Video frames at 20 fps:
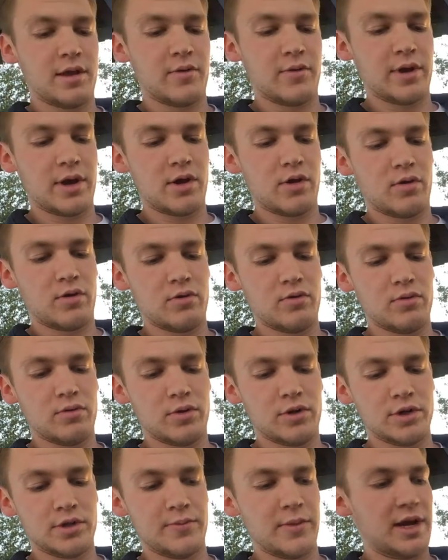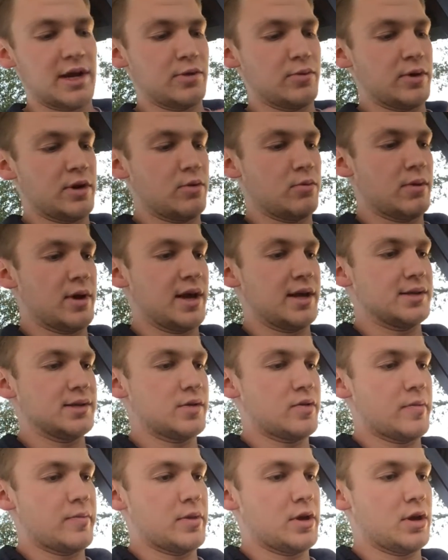There we go. Ooh, her smile went away,
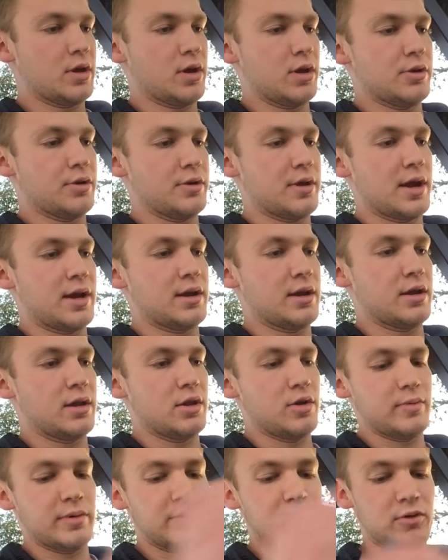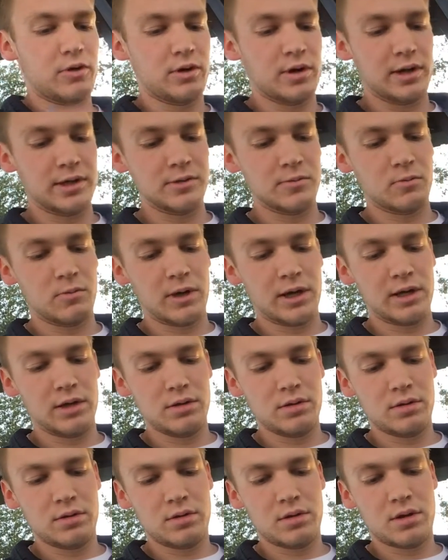so I'm gonna color that in a little bit more as well.